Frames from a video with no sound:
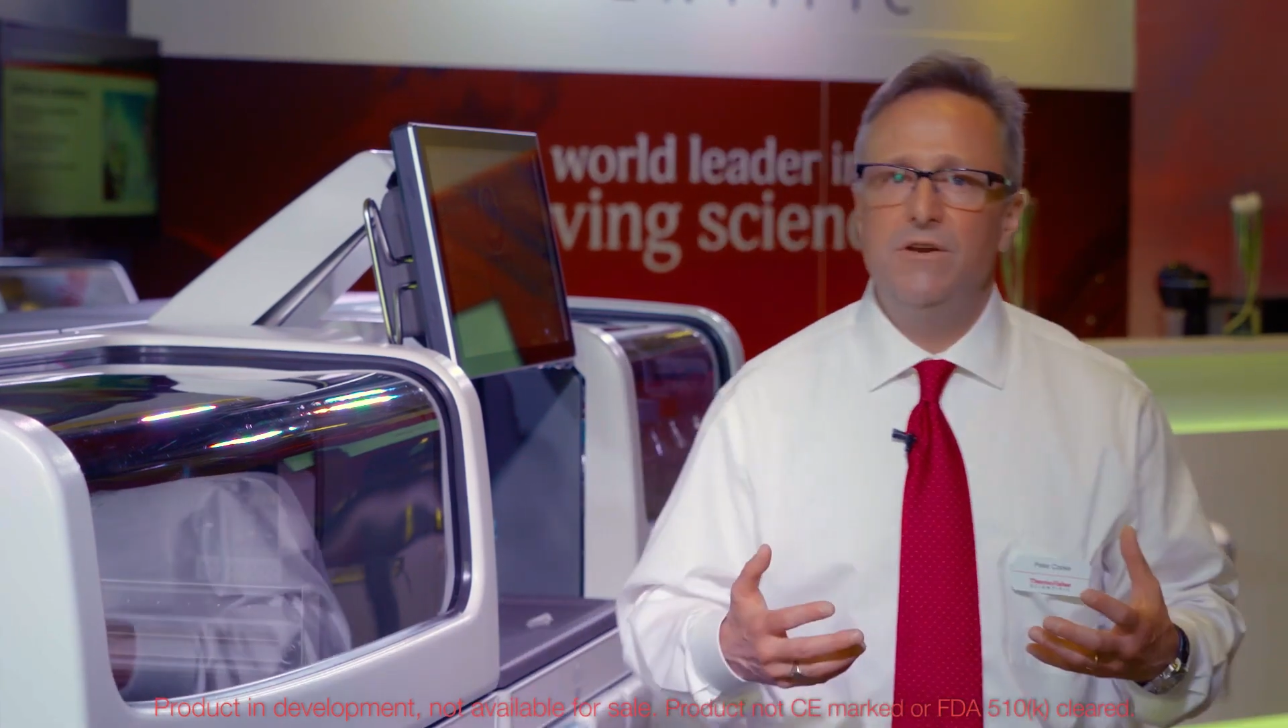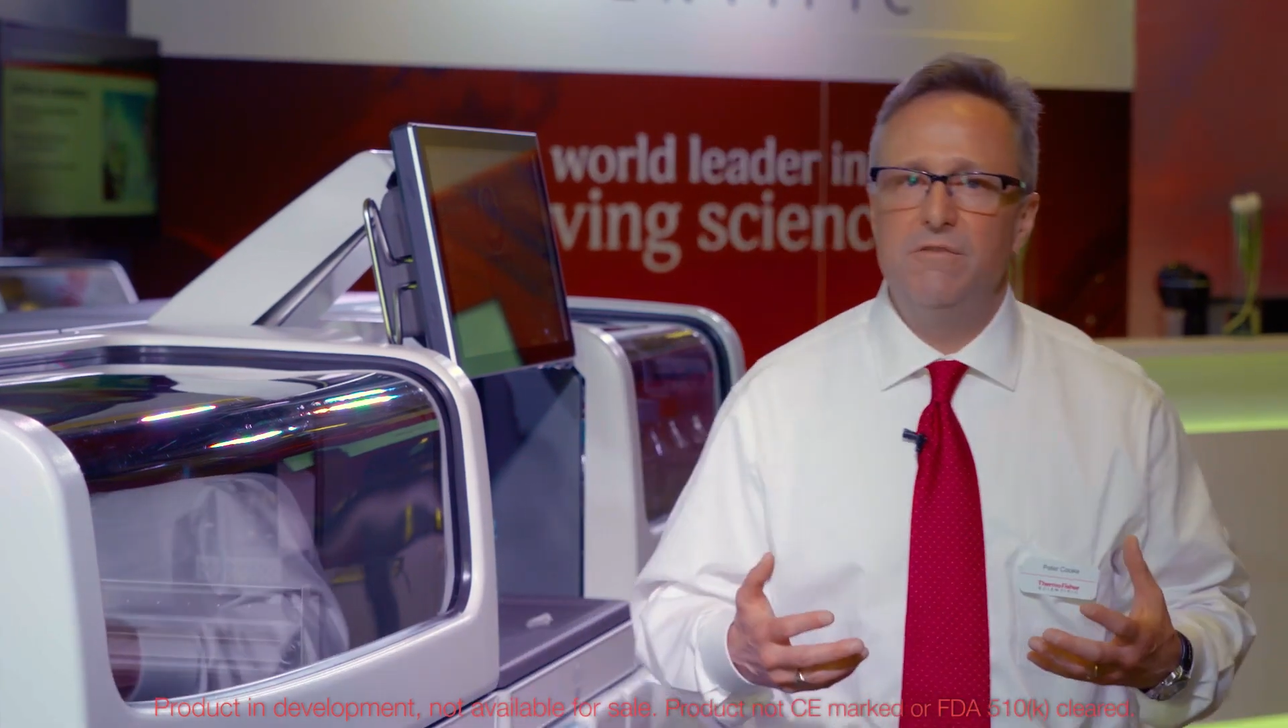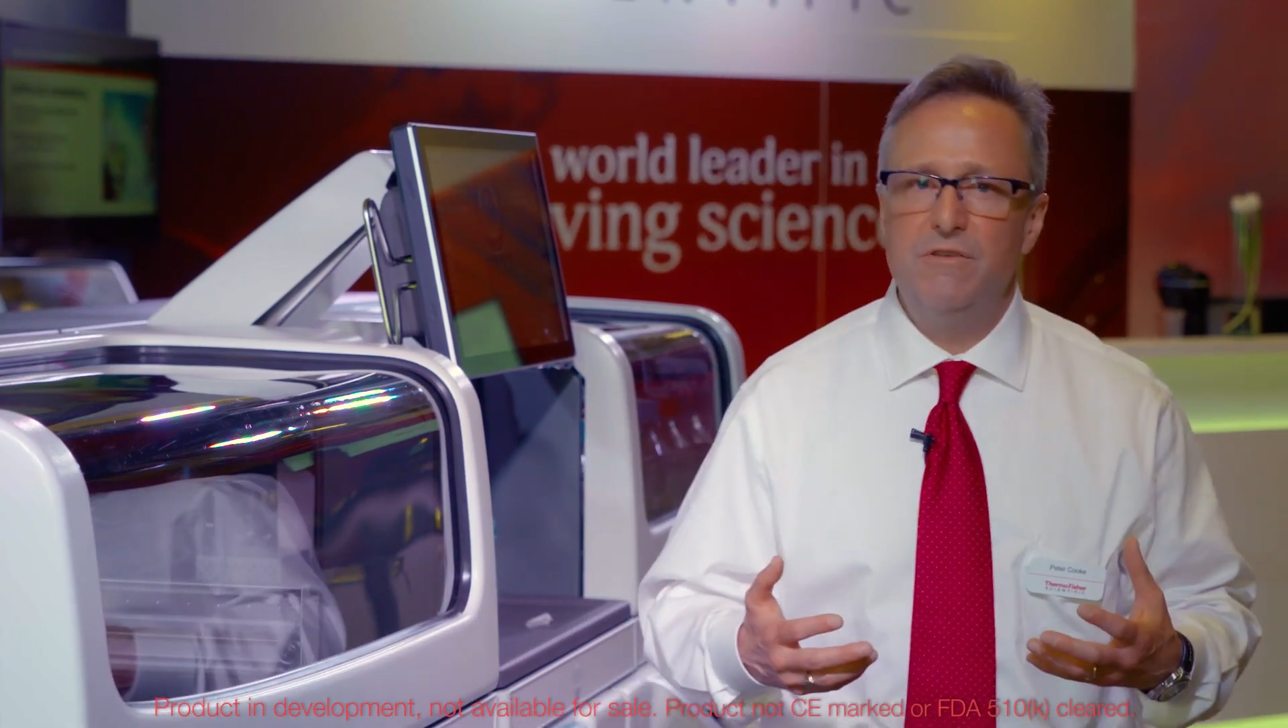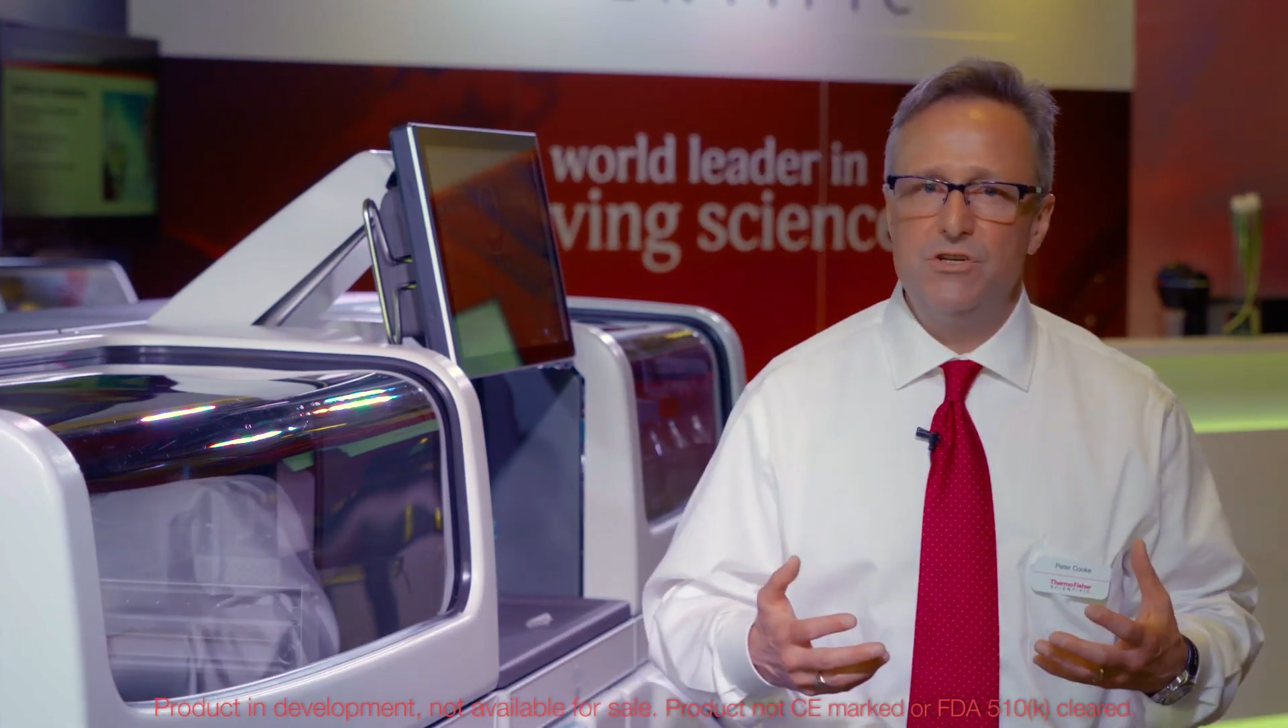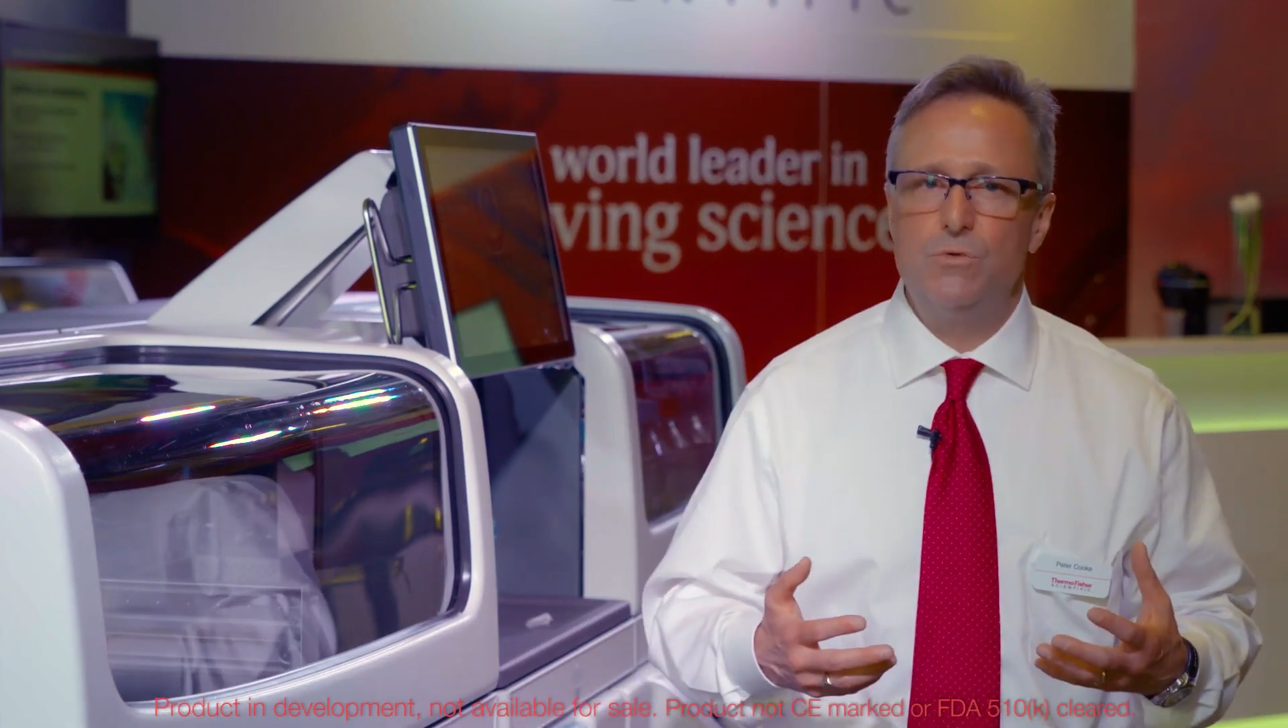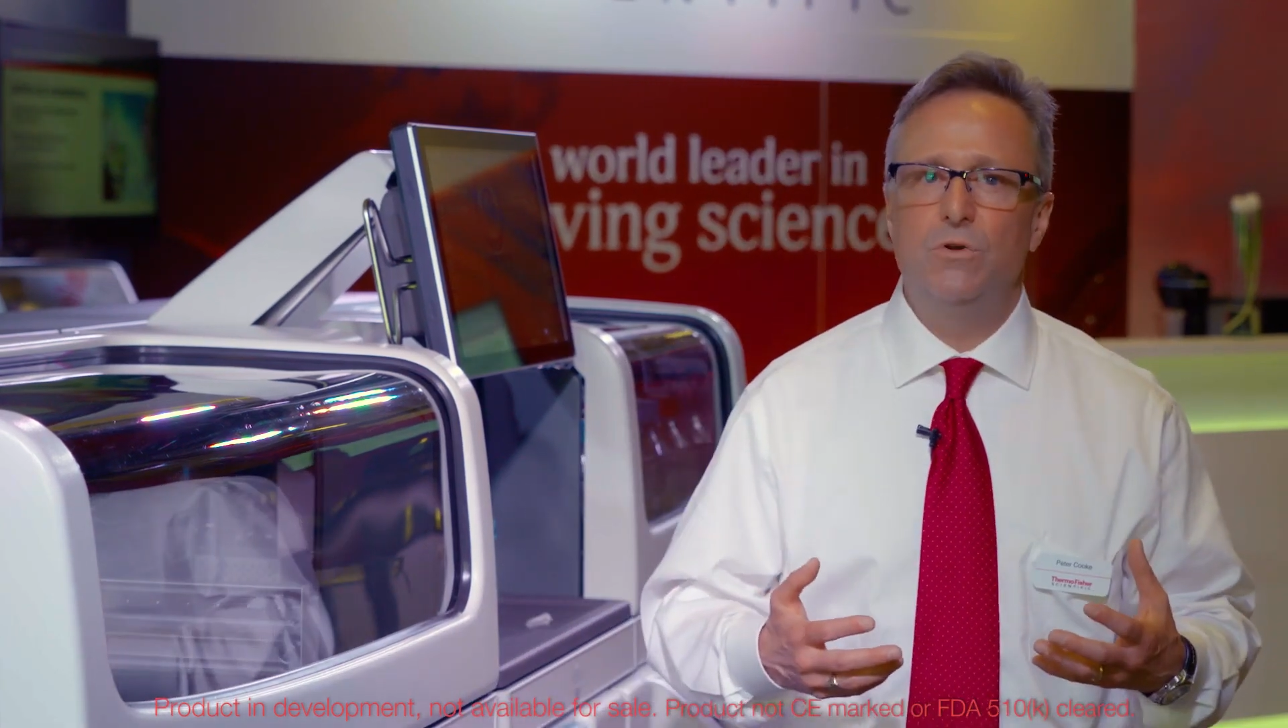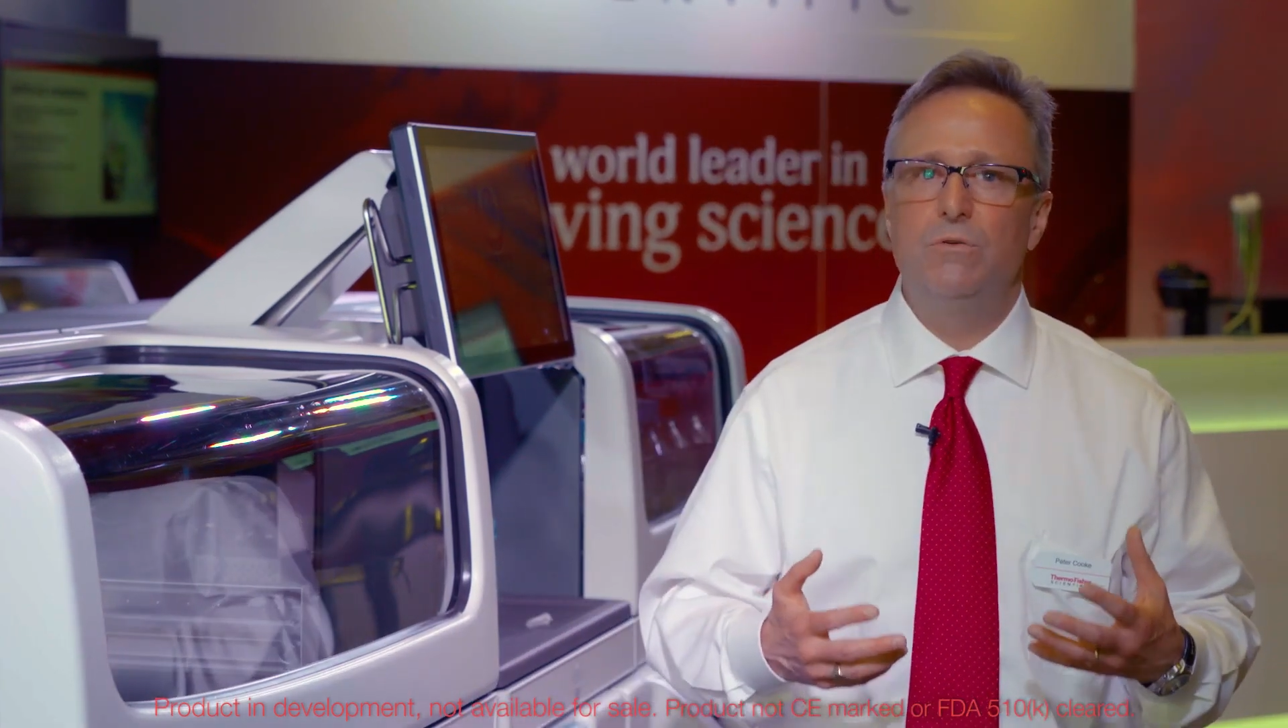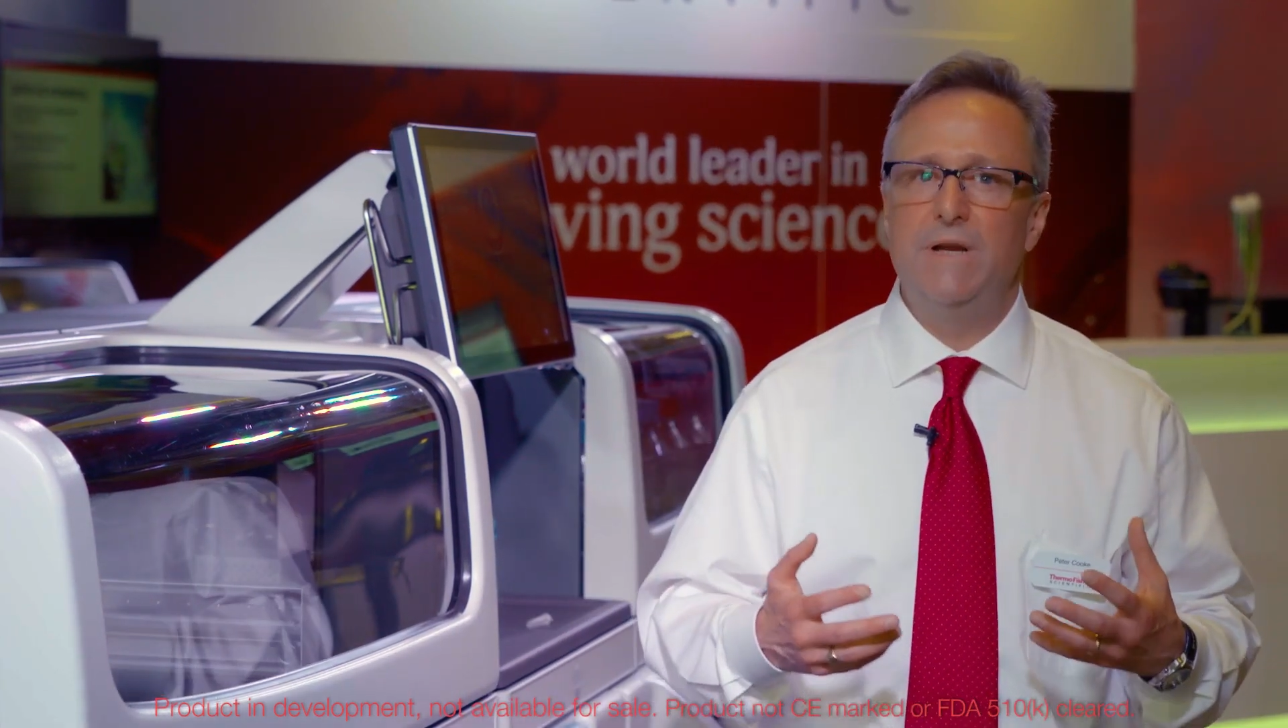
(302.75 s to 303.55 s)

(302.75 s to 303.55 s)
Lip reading: individual